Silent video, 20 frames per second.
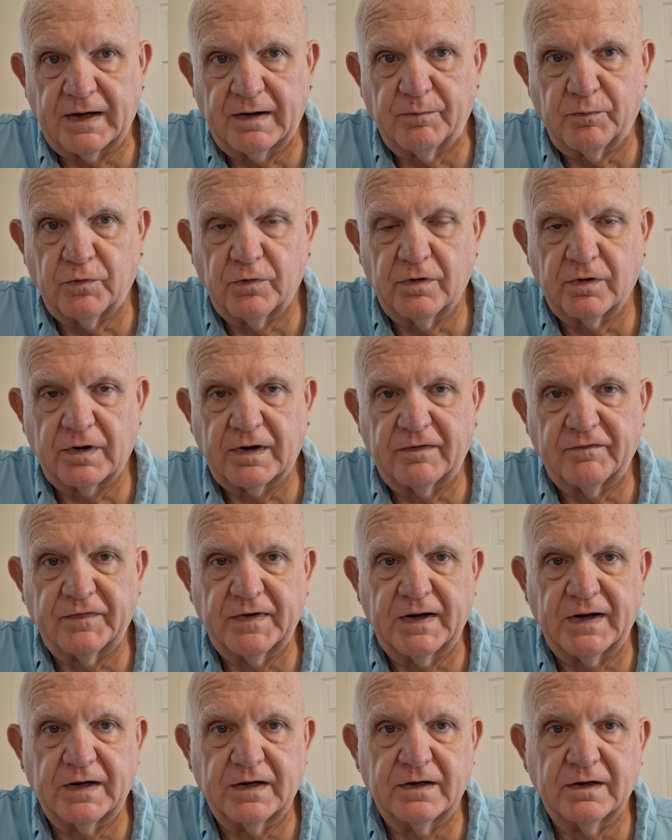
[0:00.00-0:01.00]
lab work I've
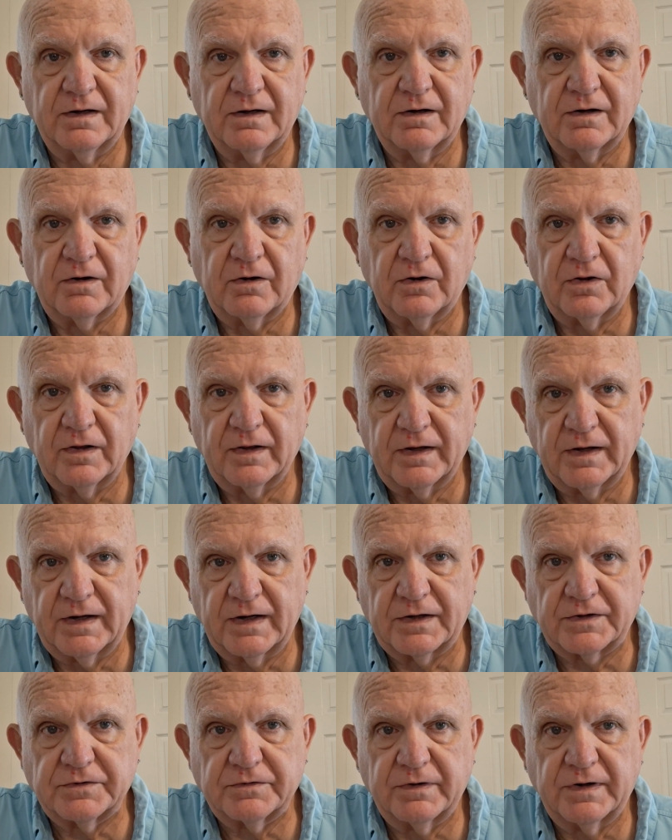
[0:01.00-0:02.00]
had done, all the
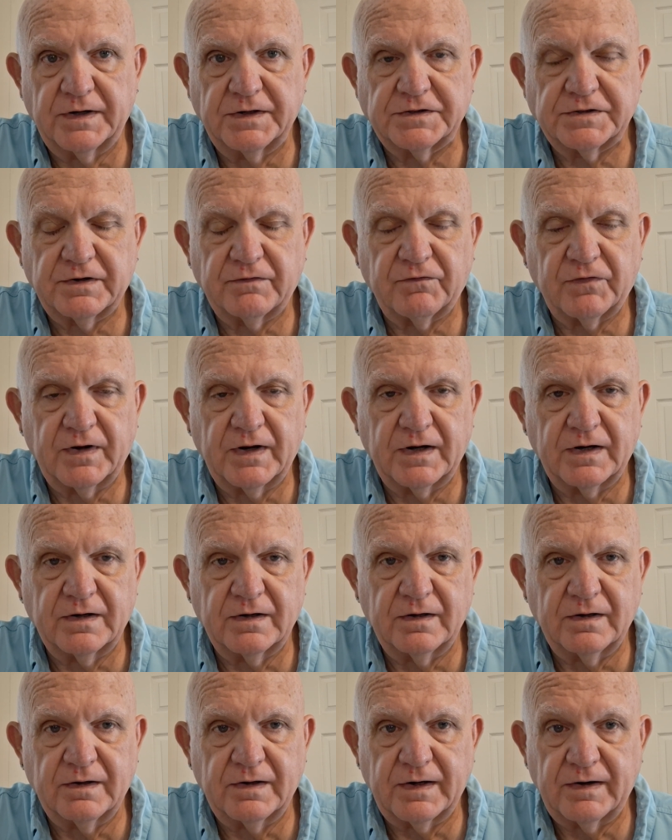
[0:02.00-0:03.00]
x-rays I've had
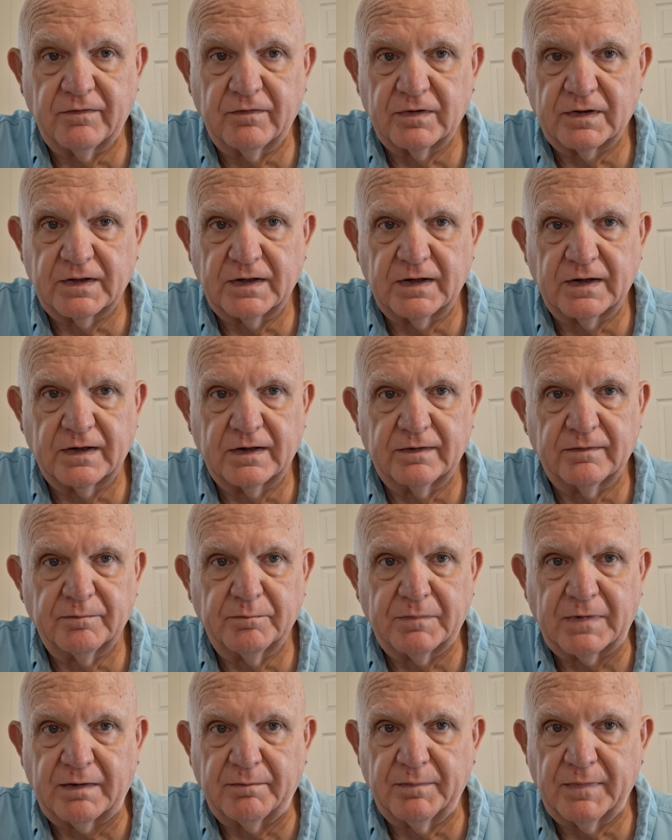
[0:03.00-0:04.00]
done, everything,
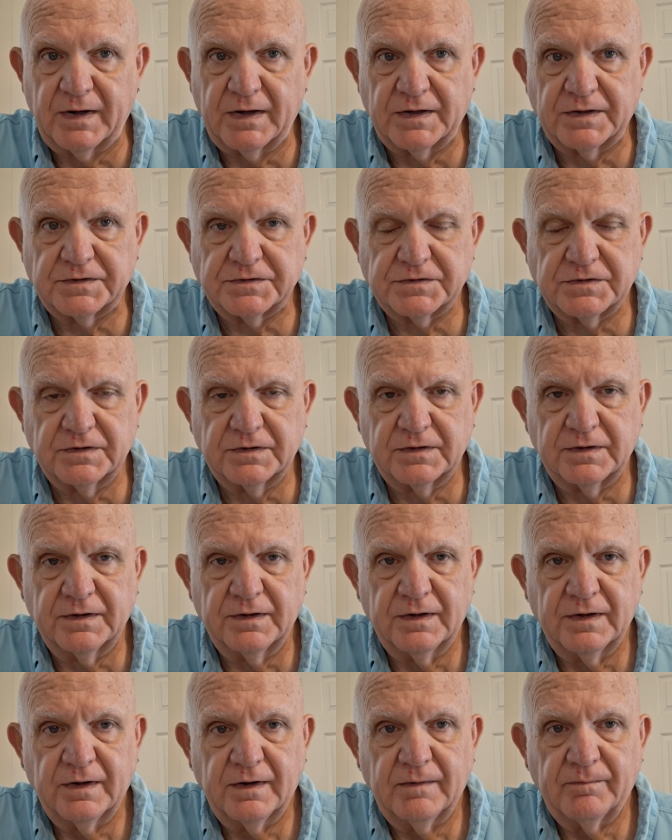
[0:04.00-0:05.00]
my medicine,
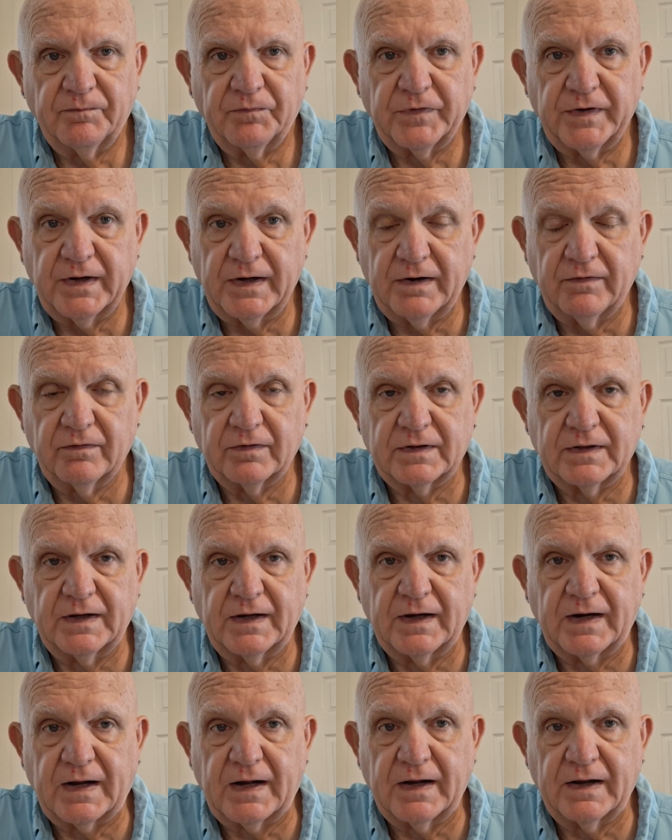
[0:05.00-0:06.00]

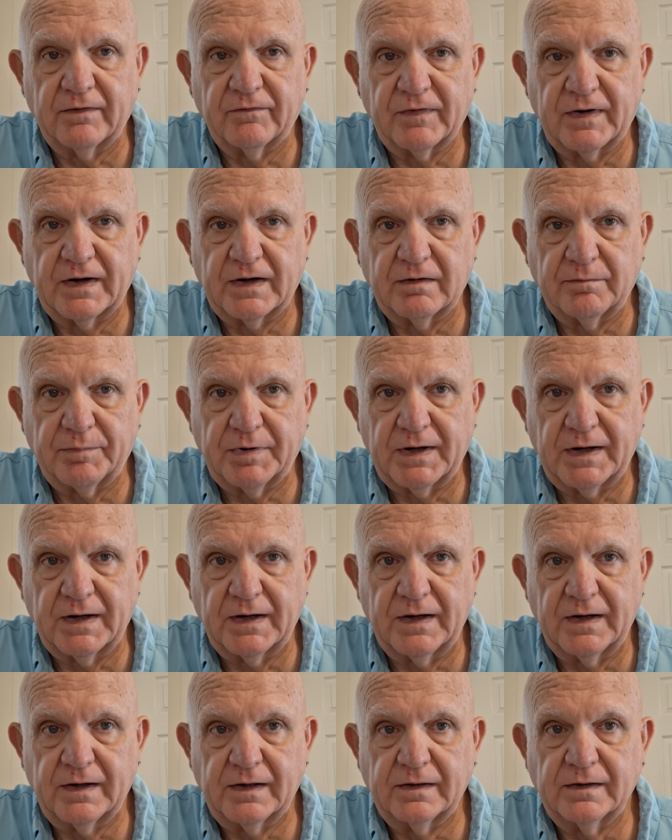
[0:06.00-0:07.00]
everything I have had to
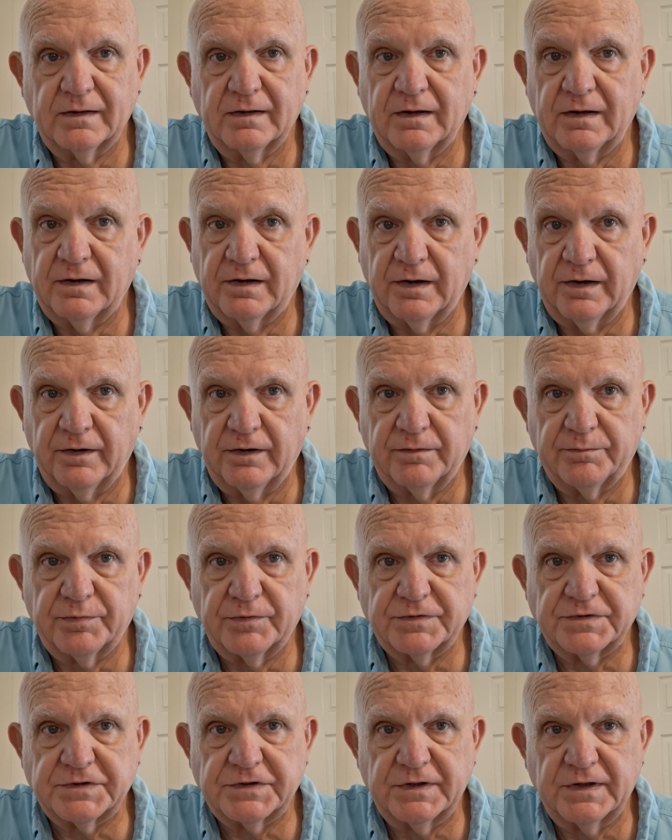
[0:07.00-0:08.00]
pay
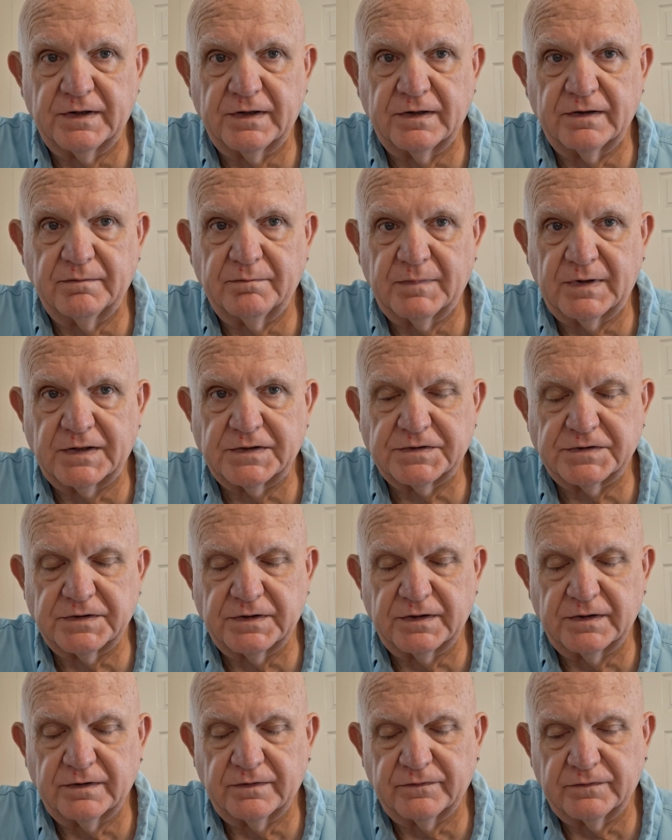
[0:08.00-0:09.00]
100%
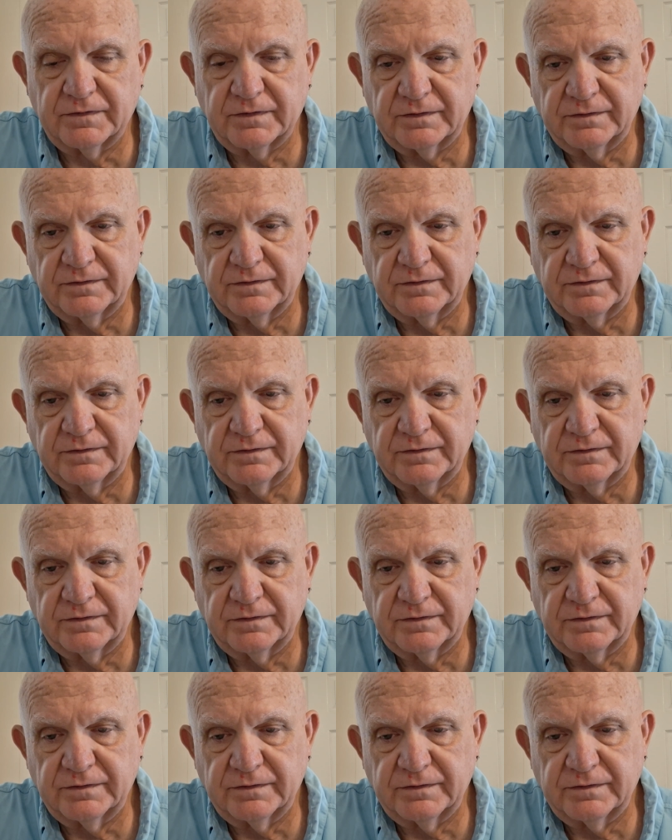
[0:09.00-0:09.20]
myself.